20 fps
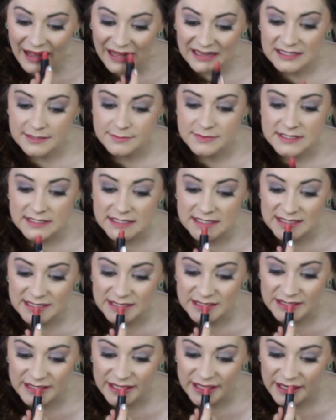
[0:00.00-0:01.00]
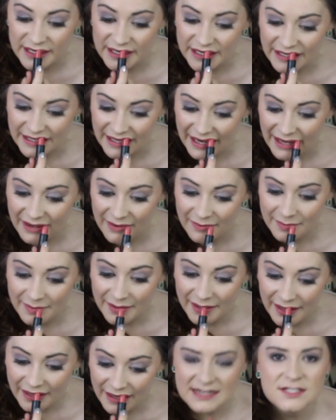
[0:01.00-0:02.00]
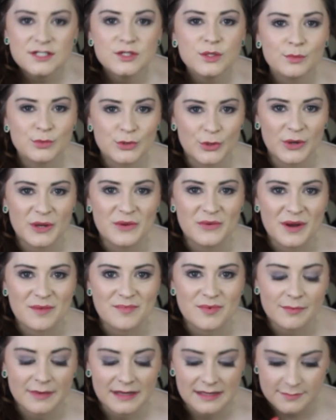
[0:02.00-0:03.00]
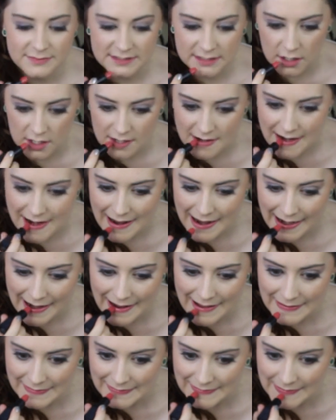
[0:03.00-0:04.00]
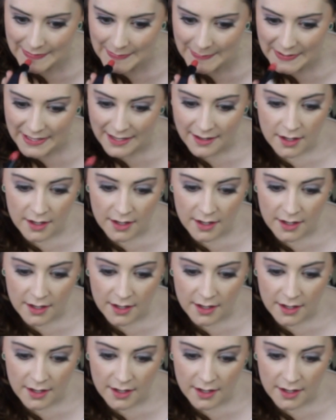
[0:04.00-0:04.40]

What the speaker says: a lipstick is in a certain shape. need to stop talking when I put my lipstick on. I can't stop.